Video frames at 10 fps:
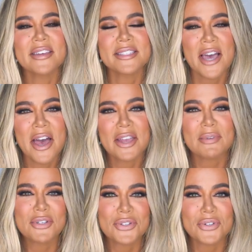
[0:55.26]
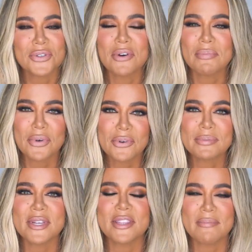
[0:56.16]
time True
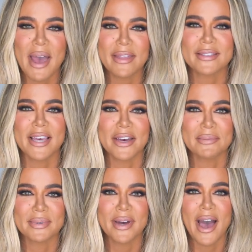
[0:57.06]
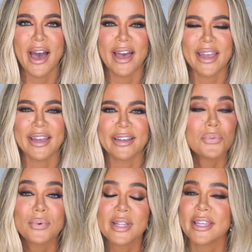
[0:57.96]
pooped in the bathtub, I
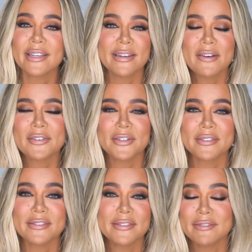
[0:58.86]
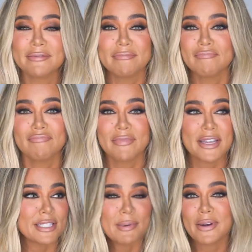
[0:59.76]
really never
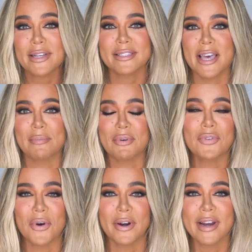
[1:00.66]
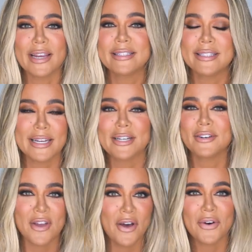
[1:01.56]
experienced that before. I didn't
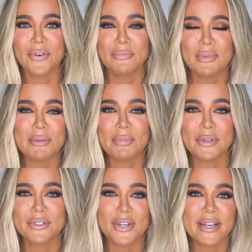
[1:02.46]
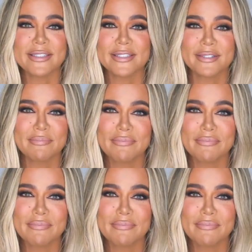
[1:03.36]
know people just